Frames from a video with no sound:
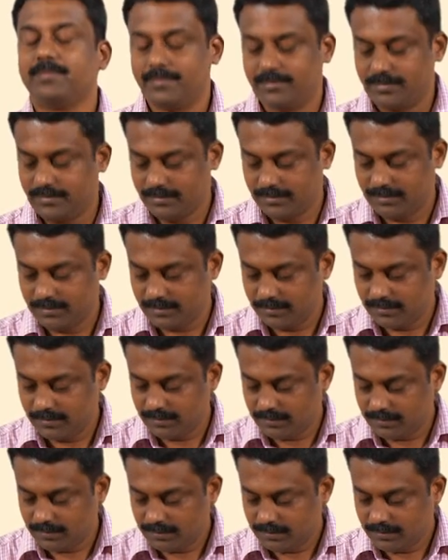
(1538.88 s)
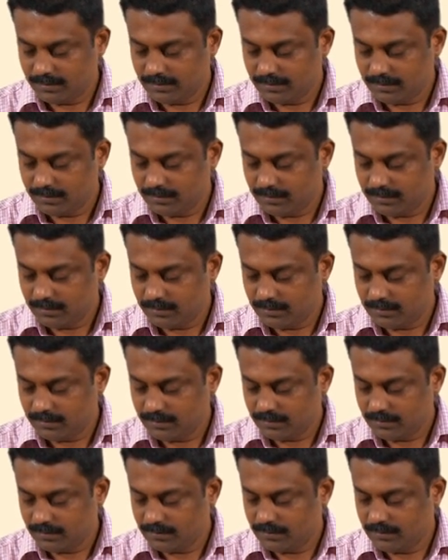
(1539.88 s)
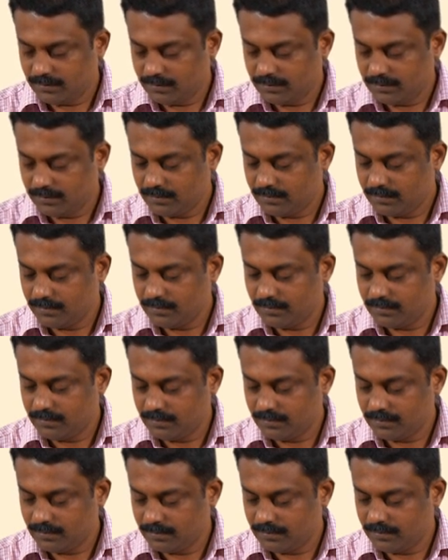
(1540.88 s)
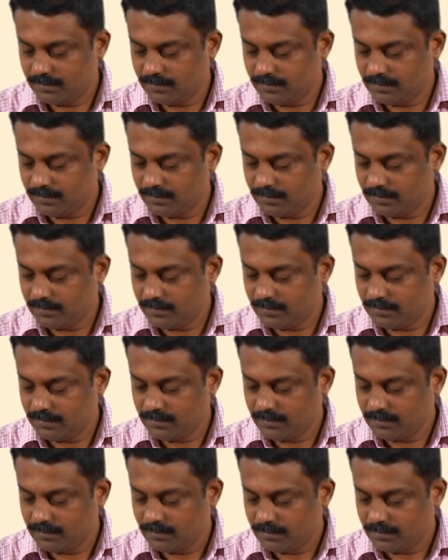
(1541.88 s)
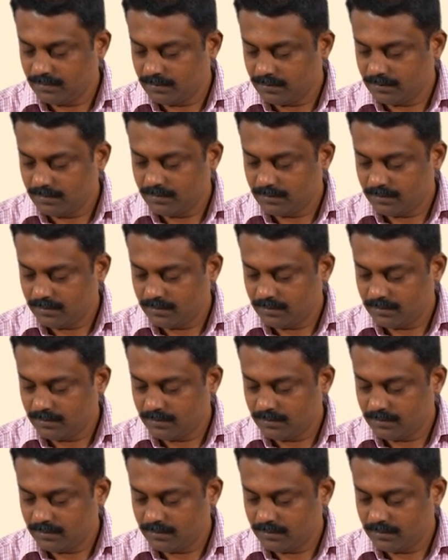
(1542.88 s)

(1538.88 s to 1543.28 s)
No one is speaking in this clip.